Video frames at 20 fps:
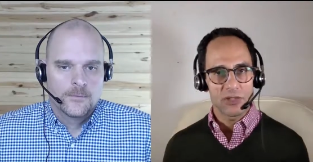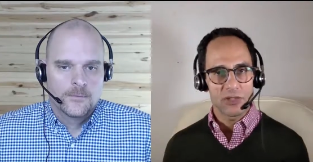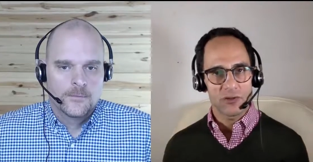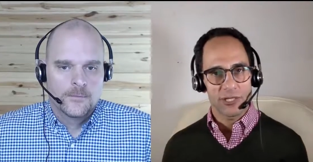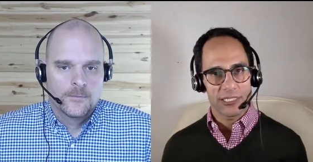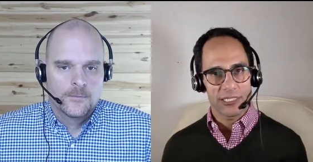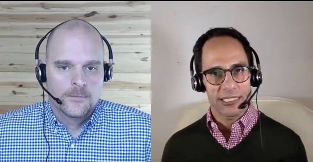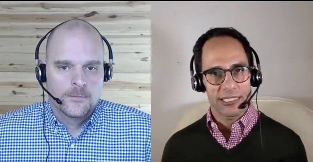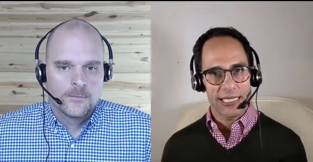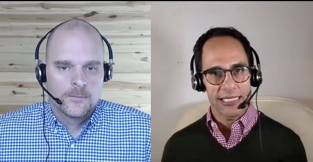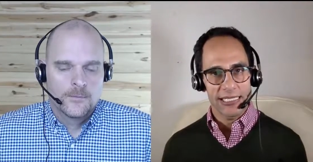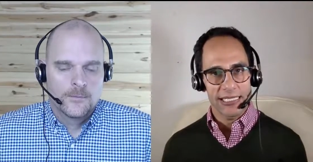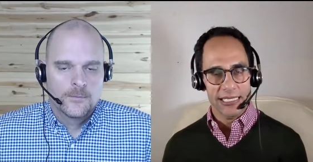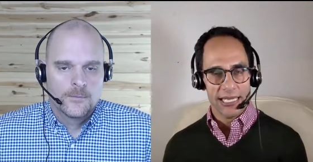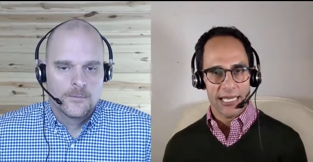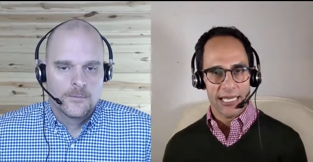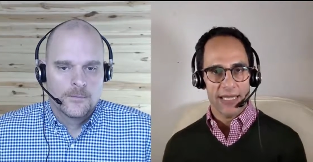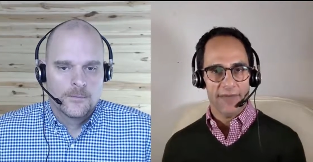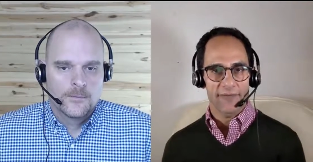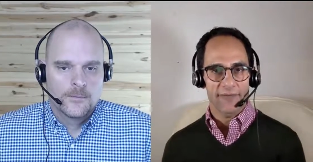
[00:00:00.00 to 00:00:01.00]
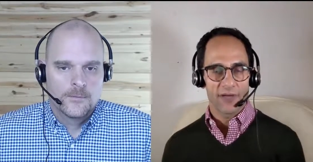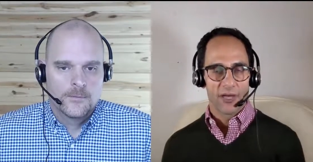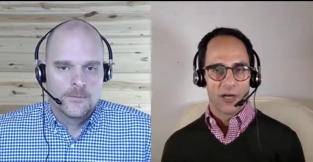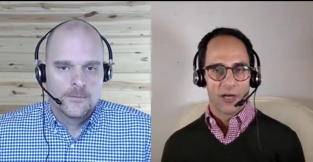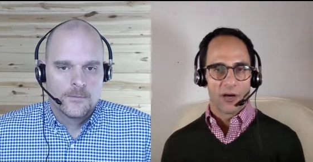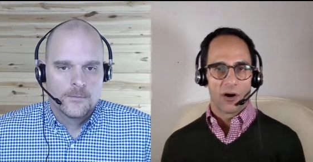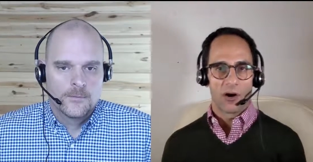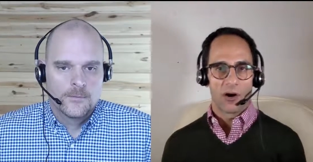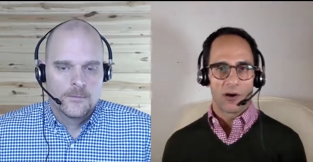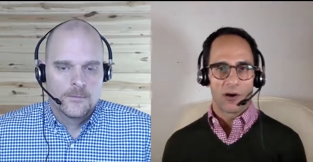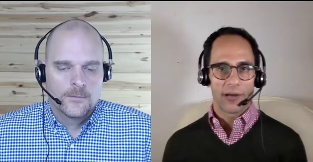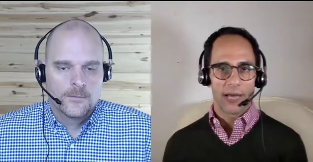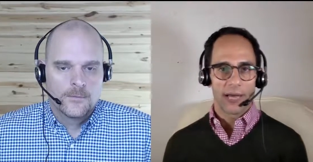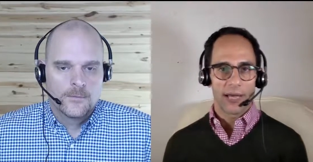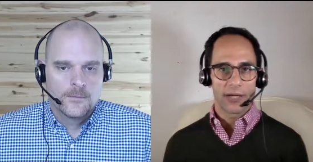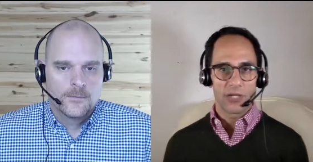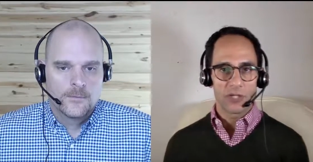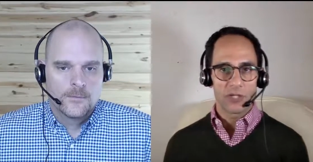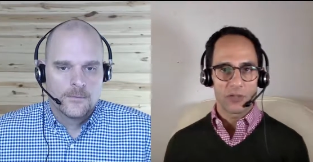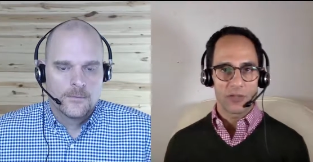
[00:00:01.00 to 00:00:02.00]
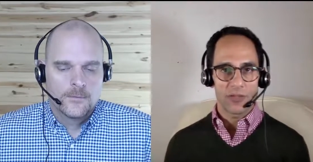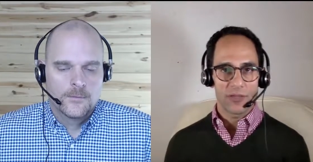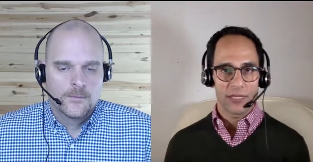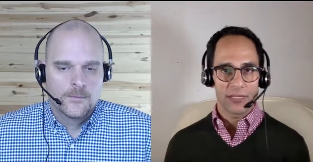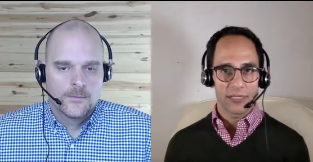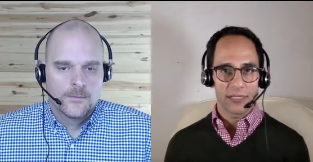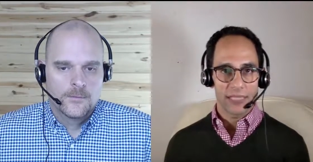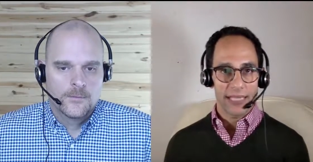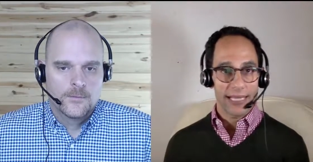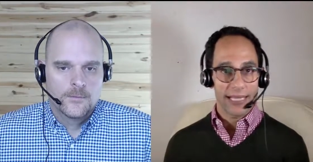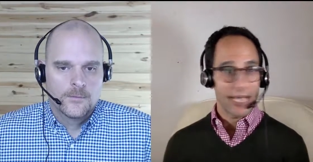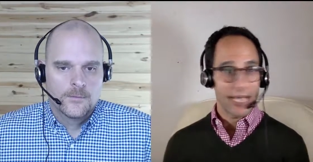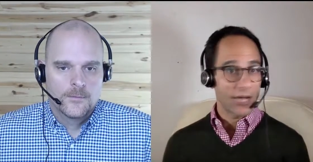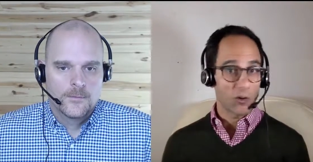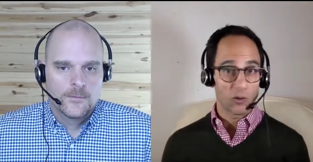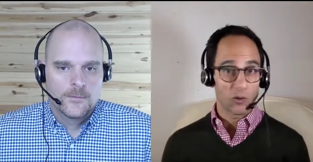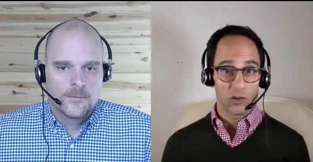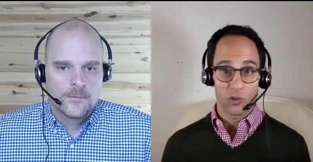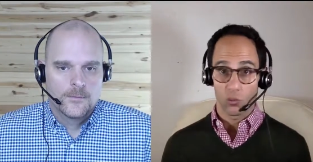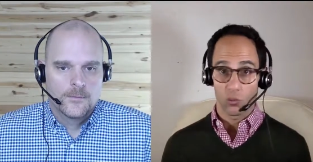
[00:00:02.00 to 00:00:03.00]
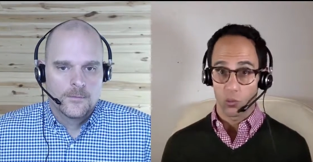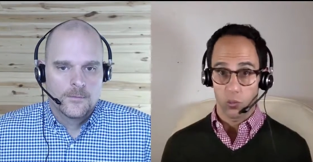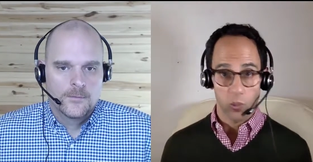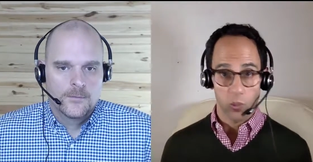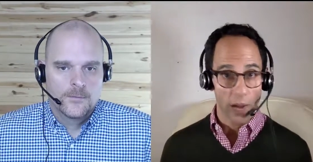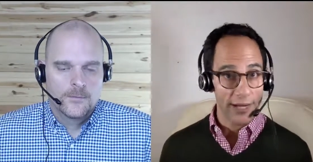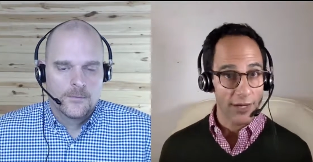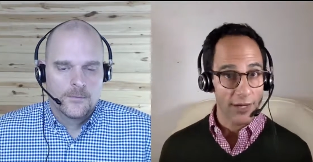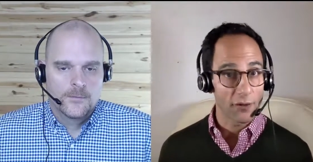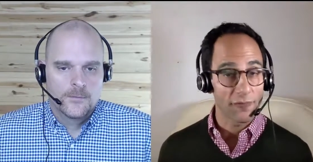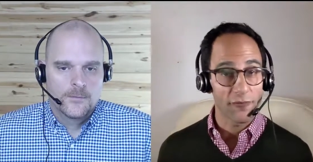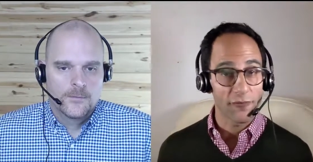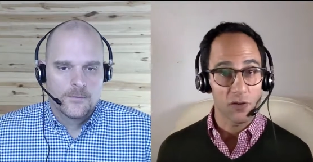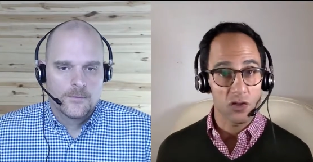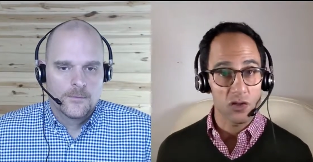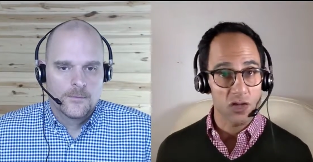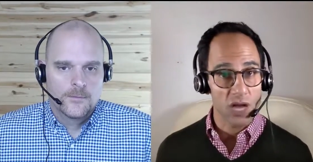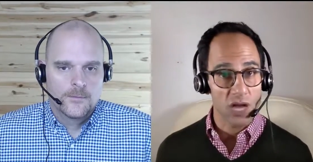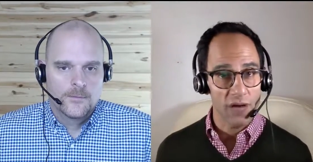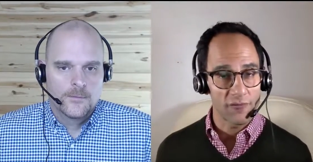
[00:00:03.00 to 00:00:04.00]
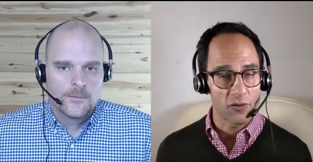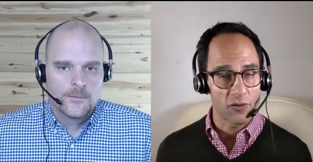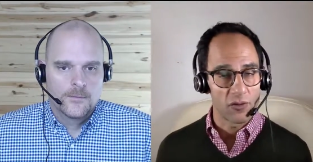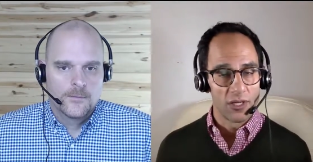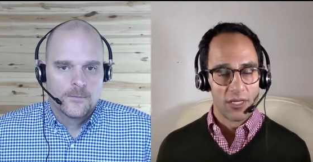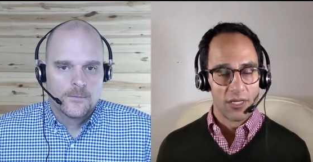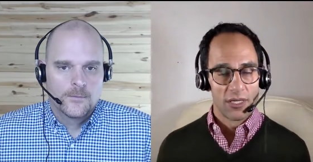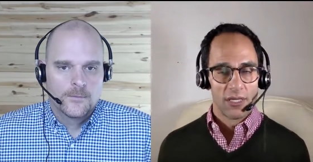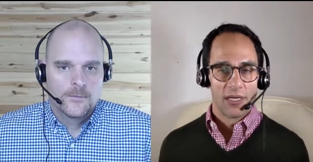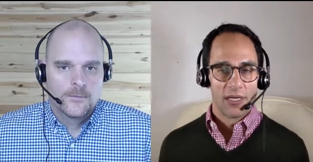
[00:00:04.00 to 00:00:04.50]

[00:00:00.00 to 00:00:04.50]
Speaker 1: and tricks that he gave on how to do things like how to write your first novel,